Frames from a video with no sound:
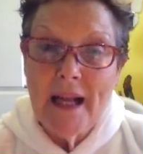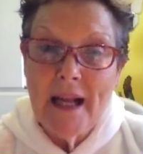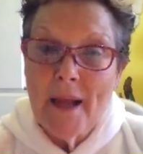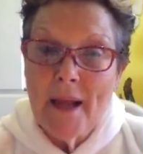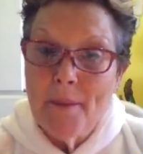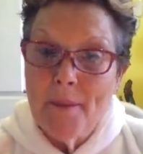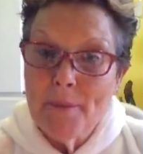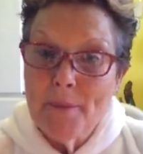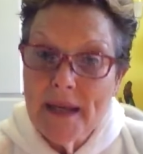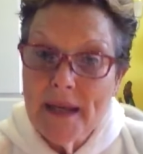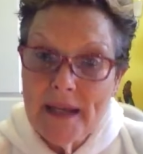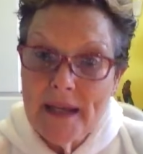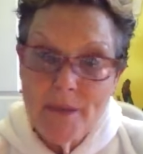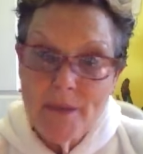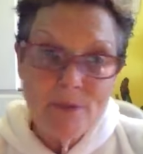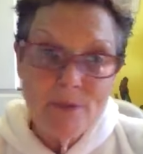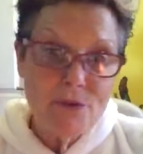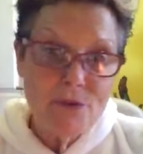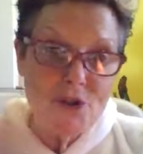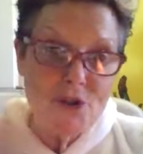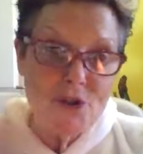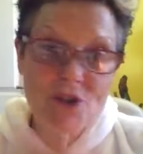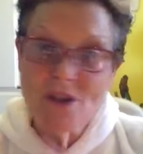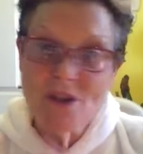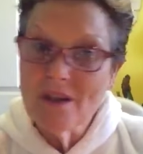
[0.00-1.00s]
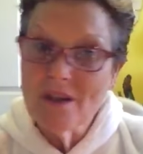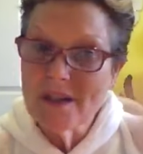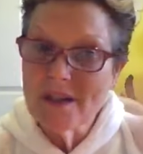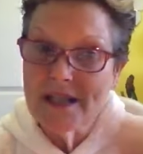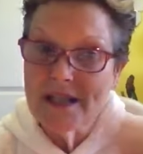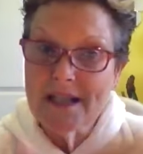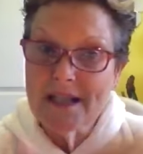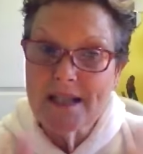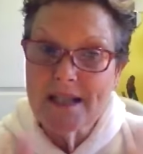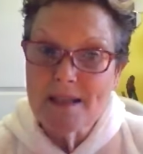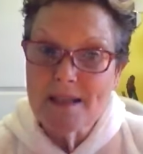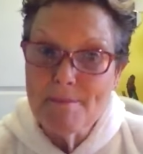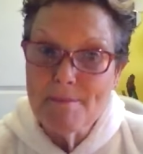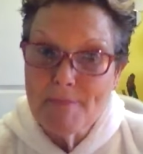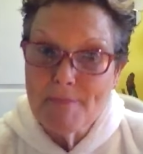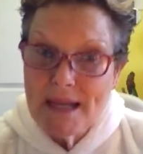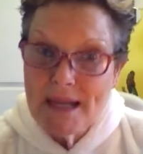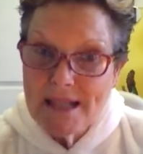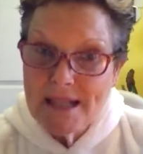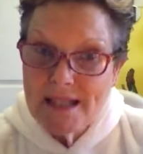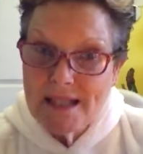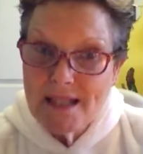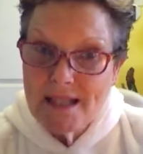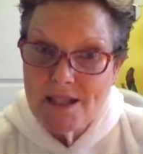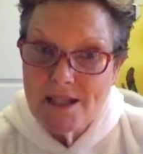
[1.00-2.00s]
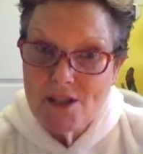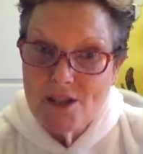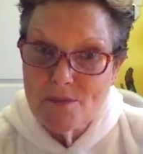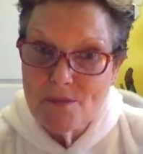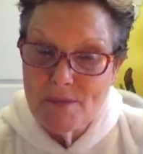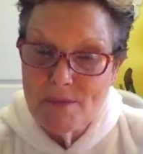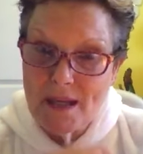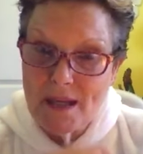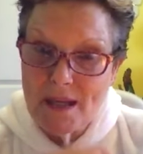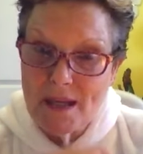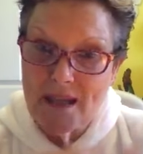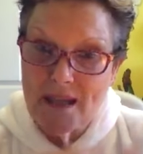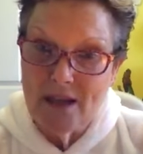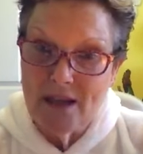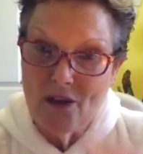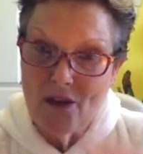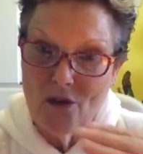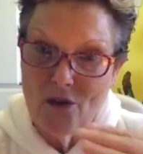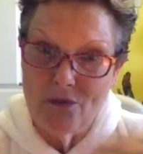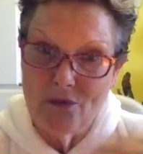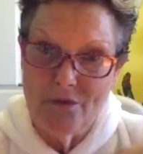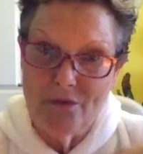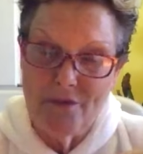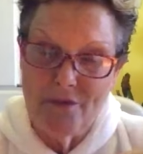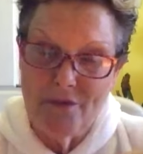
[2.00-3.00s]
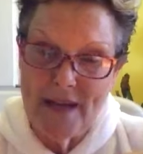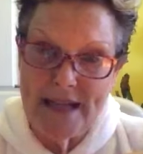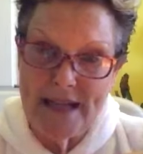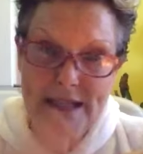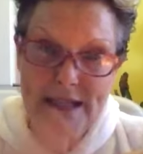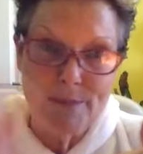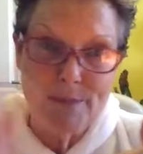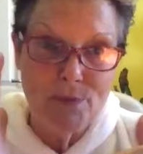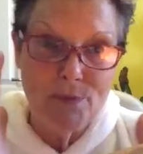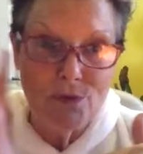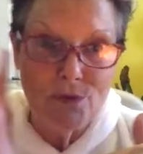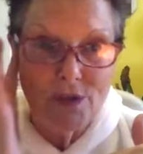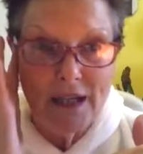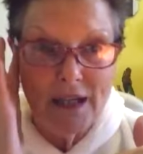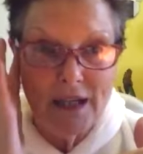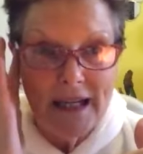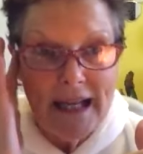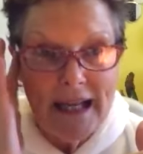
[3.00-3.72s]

people started to message me on Facebook.